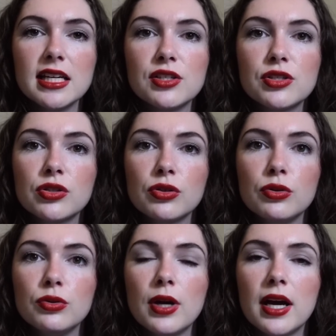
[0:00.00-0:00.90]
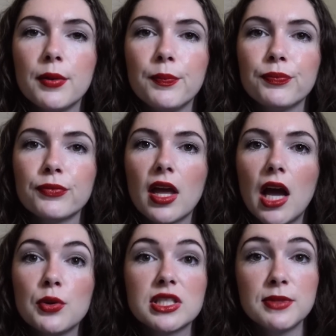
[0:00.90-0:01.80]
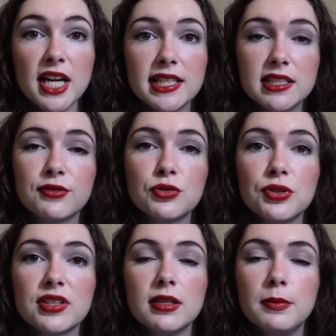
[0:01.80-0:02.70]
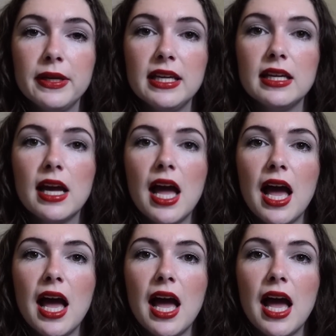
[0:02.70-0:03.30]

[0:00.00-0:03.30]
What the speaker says: into how subjective truth can be